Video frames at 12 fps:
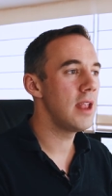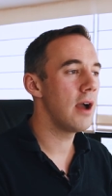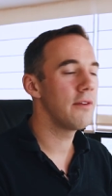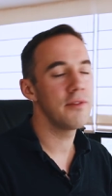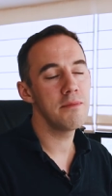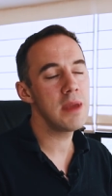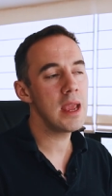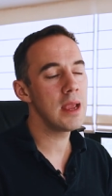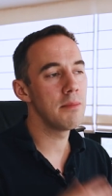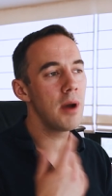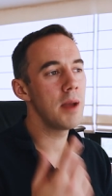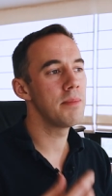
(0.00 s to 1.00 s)
Now, for me,
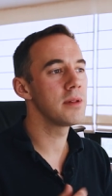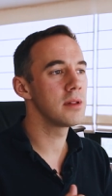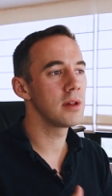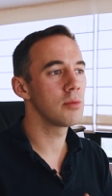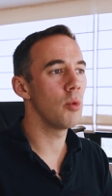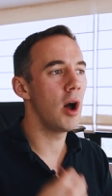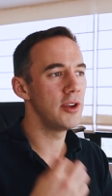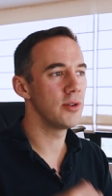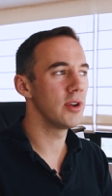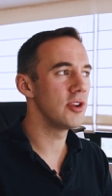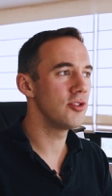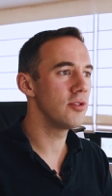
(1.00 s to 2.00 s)
in my business, why
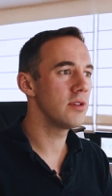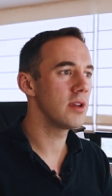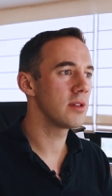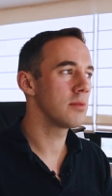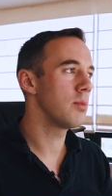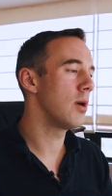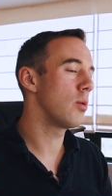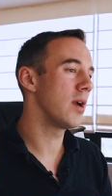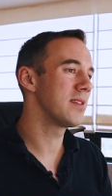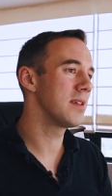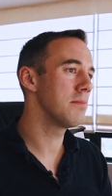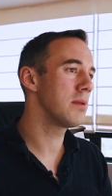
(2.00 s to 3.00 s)
do I do this? Well,
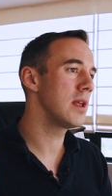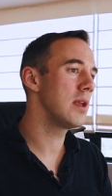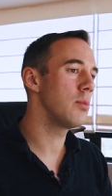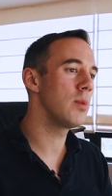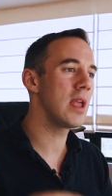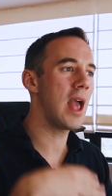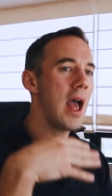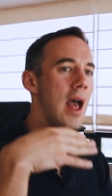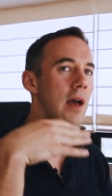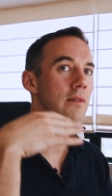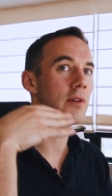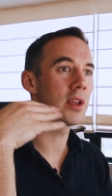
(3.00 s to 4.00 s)
quite simply, we
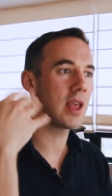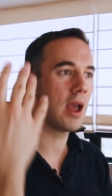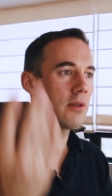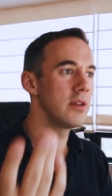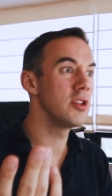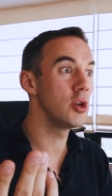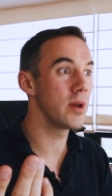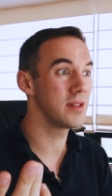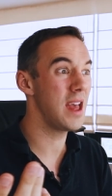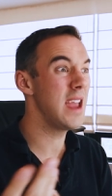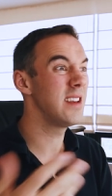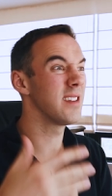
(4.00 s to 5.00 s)
have account in the
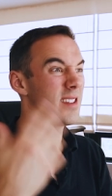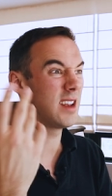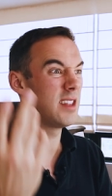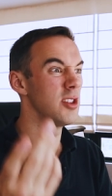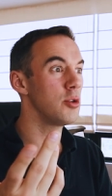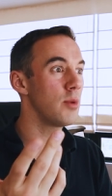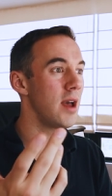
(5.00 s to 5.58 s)
USA to sell in the